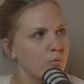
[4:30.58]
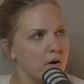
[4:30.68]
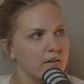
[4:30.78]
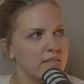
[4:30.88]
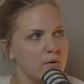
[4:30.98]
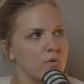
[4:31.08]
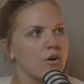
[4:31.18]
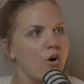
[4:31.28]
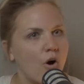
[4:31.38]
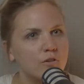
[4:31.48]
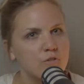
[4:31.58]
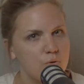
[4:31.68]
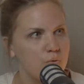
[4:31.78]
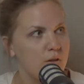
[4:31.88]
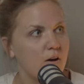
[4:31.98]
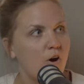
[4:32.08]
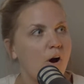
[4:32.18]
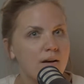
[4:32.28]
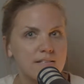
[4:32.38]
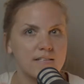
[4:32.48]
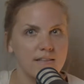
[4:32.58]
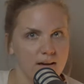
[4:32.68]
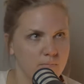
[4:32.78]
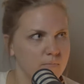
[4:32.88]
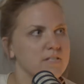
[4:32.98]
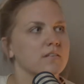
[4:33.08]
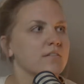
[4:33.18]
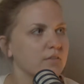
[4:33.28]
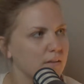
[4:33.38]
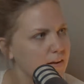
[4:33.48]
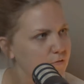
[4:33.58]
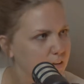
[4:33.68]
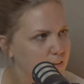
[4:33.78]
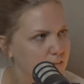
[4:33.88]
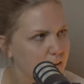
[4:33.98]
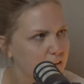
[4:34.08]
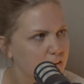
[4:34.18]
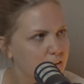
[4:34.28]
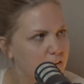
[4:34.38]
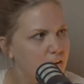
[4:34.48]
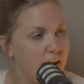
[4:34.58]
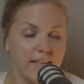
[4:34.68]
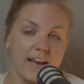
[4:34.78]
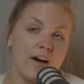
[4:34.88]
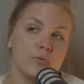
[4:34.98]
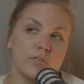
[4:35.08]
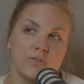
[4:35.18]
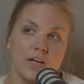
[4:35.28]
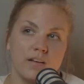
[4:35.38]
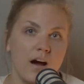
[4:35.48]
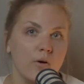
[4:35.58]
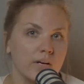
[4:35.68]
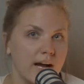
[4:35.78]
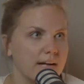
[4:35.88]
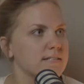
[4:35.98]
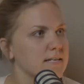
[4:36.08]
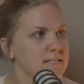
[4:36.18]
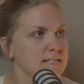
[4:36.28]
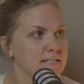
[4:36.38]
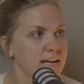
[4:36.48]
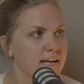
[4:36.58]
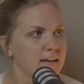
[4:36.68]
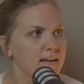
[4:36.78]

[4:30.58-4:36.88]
what they were called to that caused them to live a life like that. Yeah. And then how do we do that in our context today?